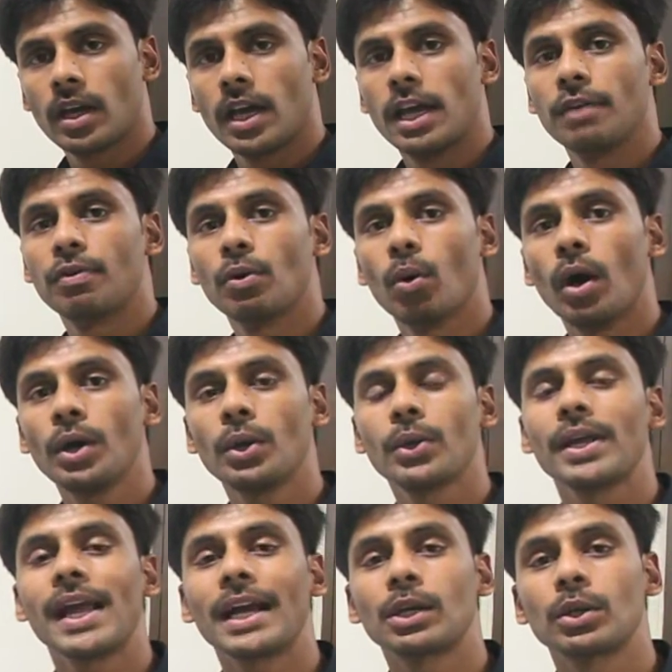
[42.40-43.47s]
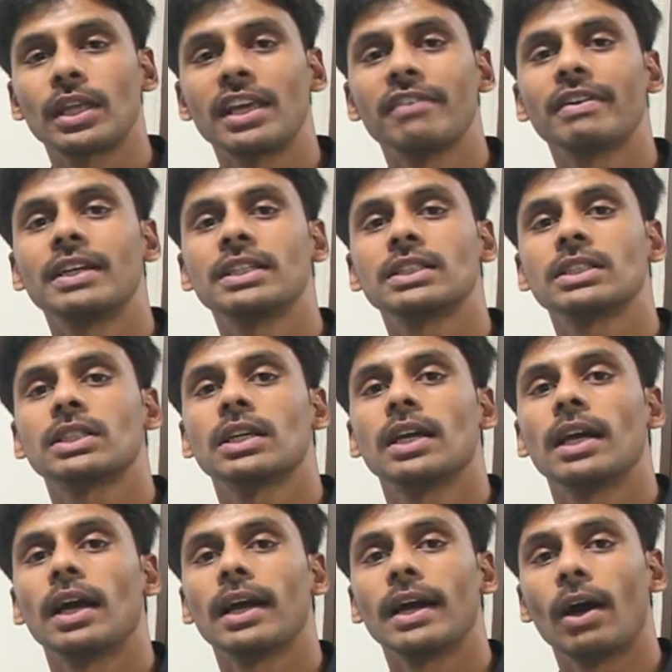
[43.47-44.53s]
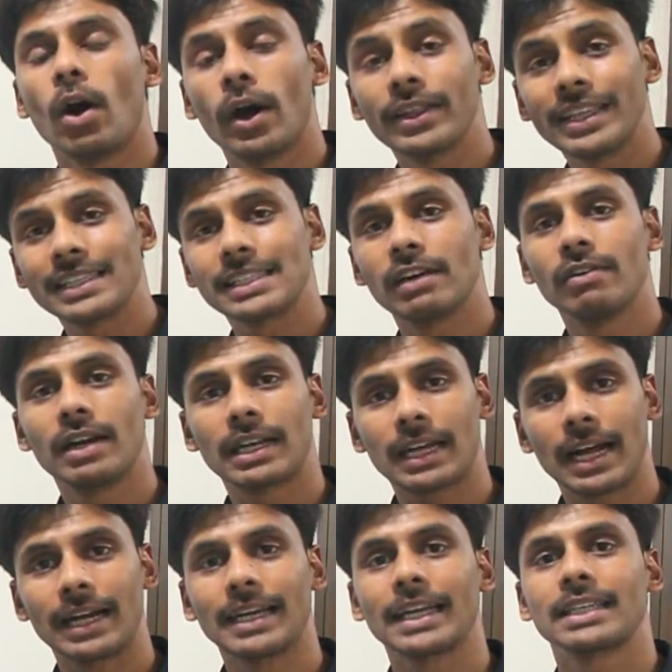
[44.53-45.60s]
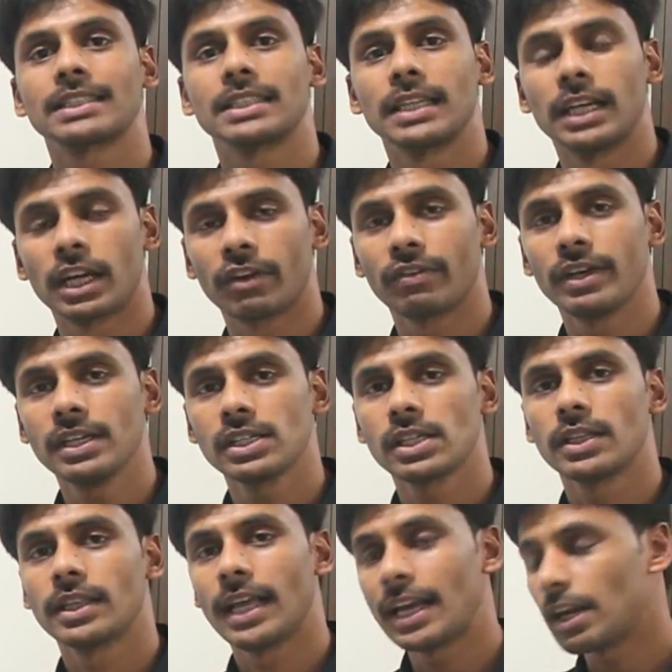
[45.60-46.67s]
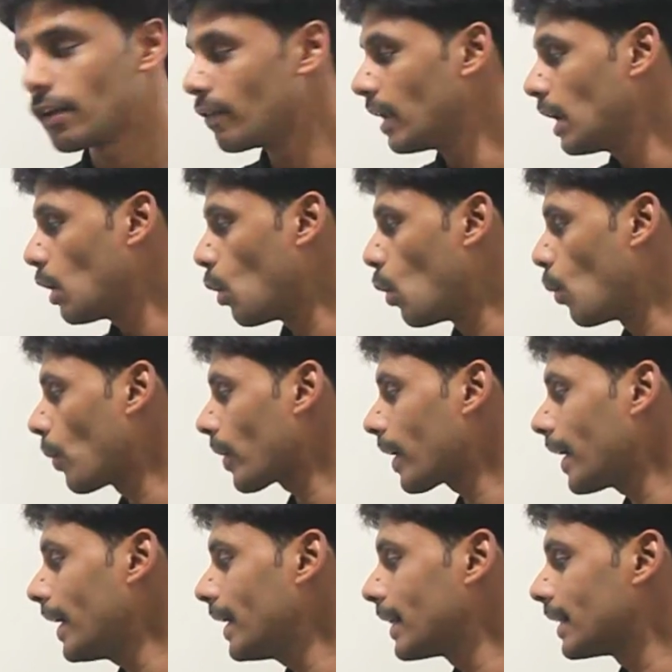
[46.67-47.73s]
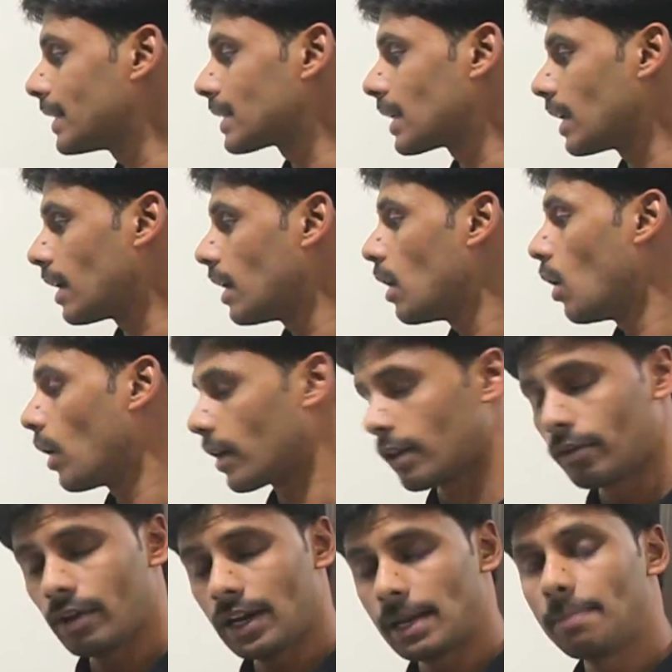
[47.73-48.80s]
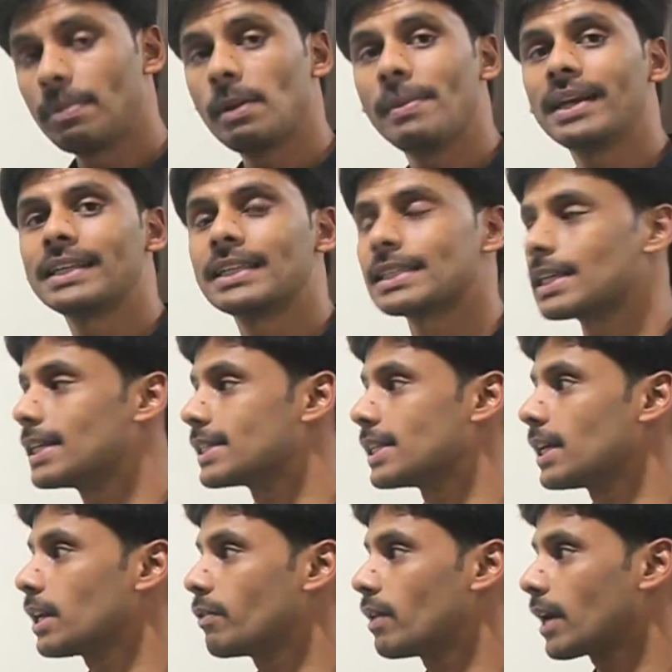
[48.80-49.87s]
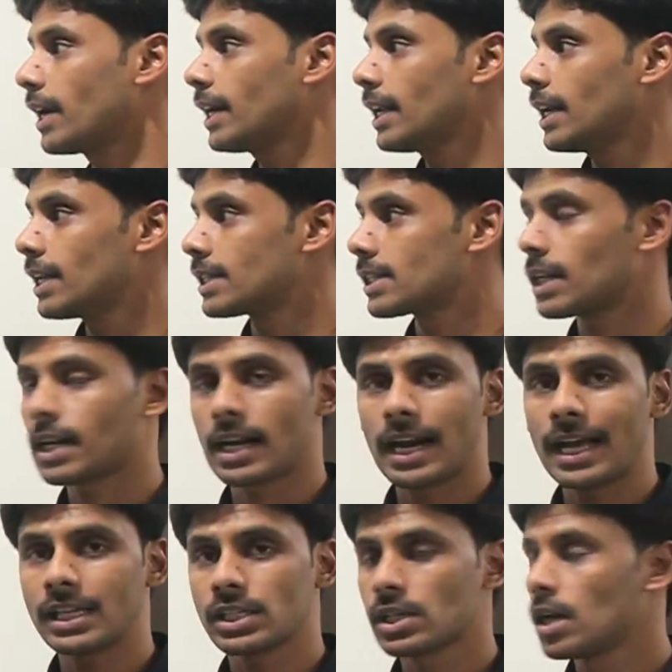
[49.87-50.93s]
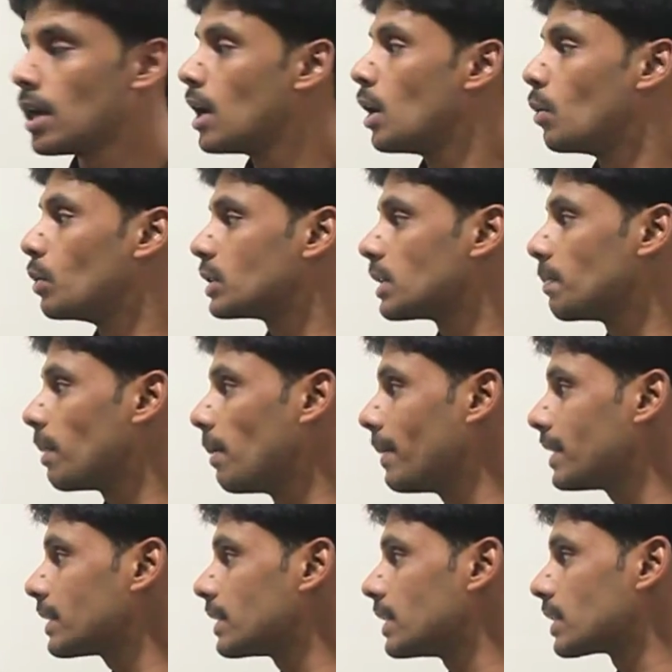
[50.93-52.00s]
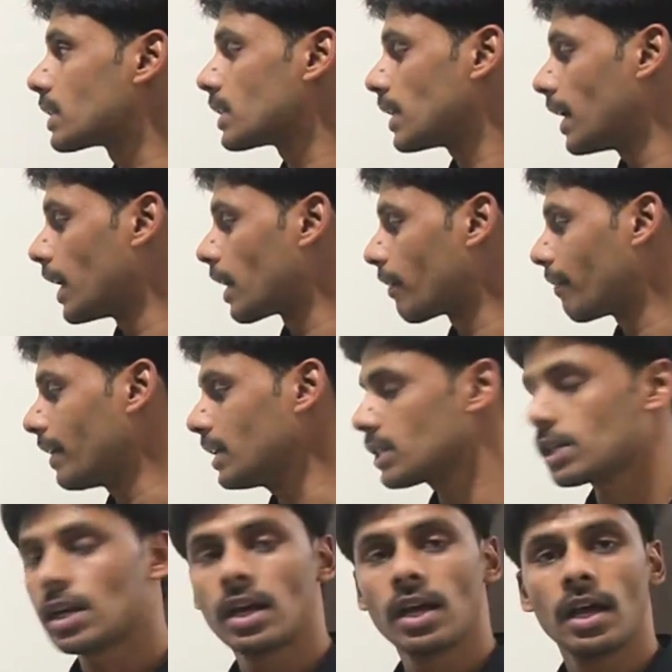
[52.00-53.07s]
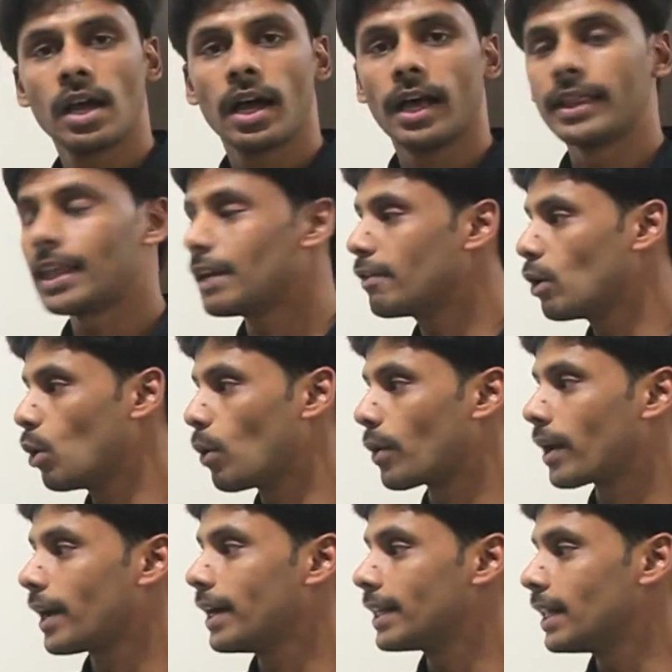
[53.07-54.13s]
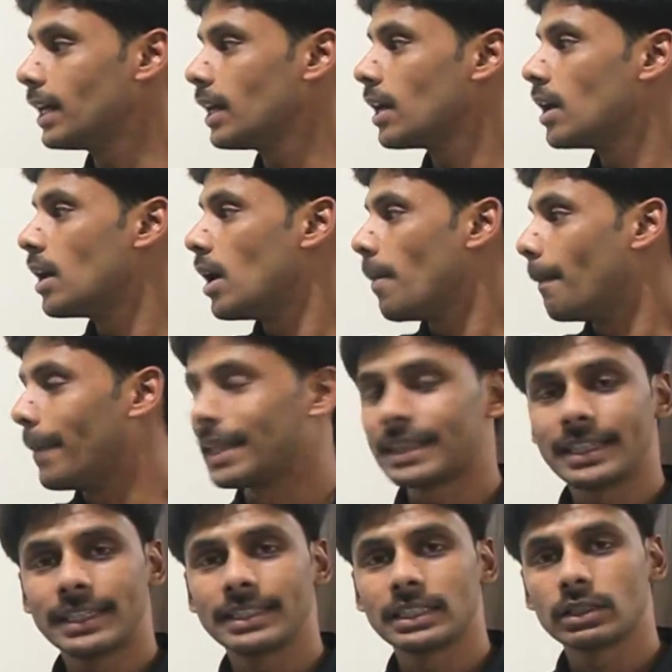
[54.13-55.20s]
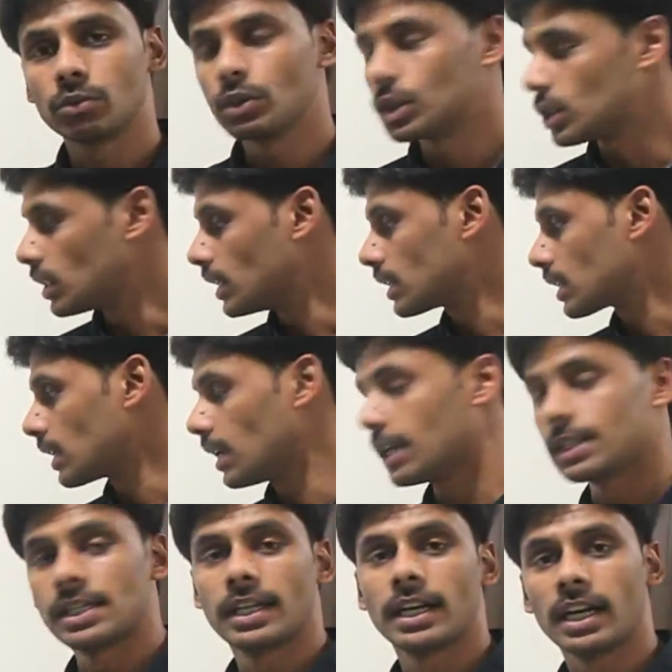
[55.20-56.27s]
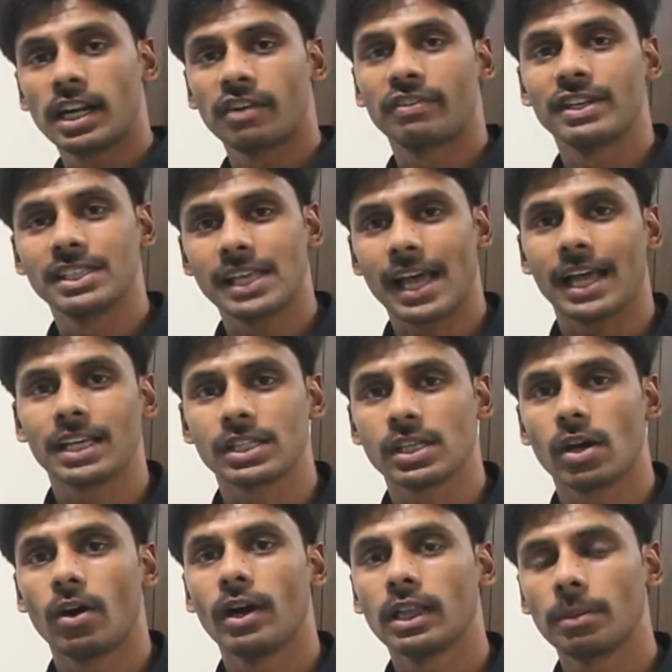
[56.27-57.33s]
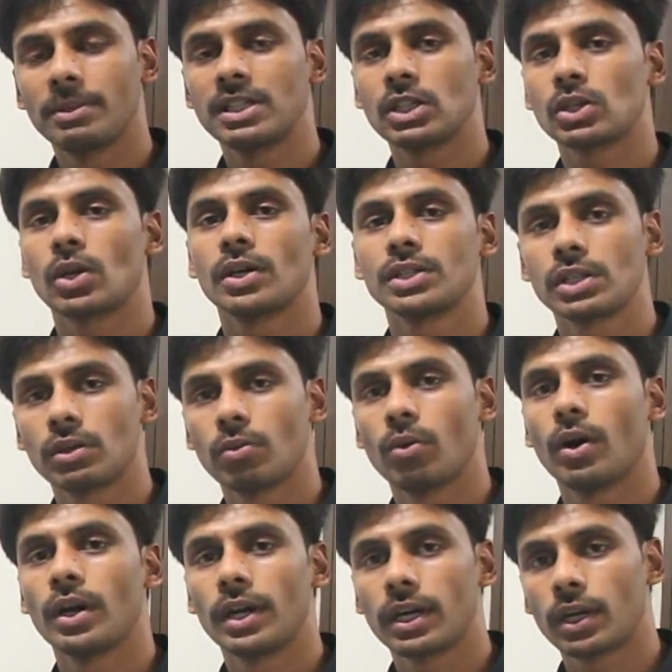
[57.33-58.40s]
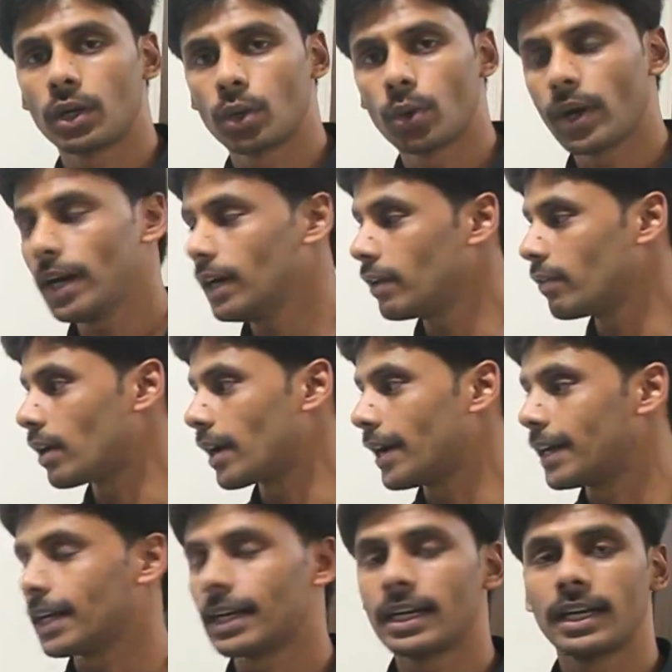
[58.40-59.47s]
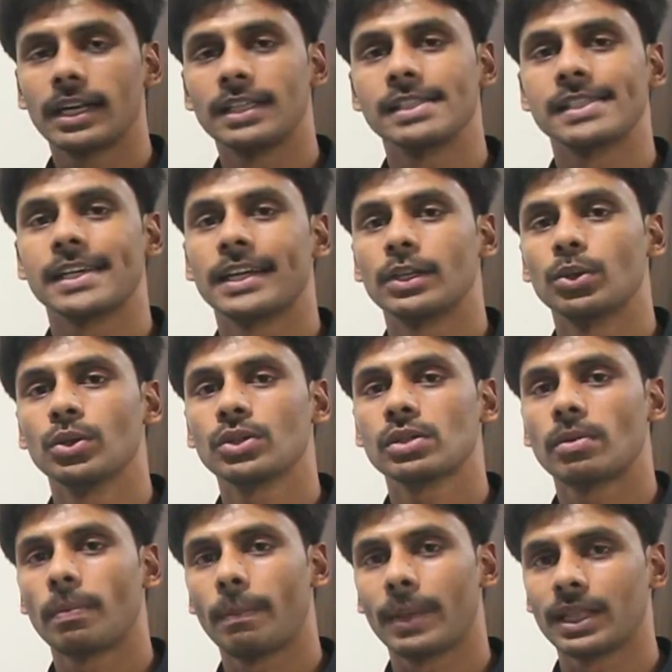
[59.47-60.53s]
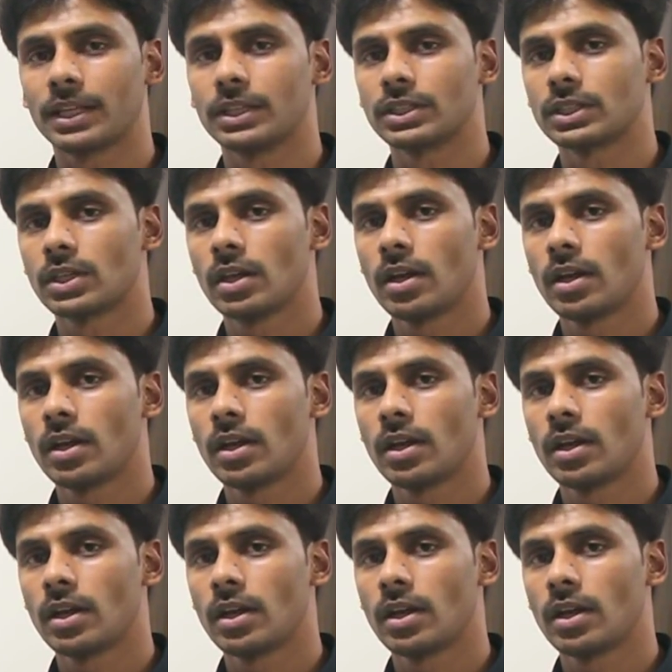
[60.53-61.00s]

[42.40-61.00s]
If you want to react to the events on the Servlet Context interface, then you will override this, or you will implement this listener. You will write a listener class which implements this interface, and then you will override the methods which this listener interface has. All the business logic you want to write, you will write it inside those methods.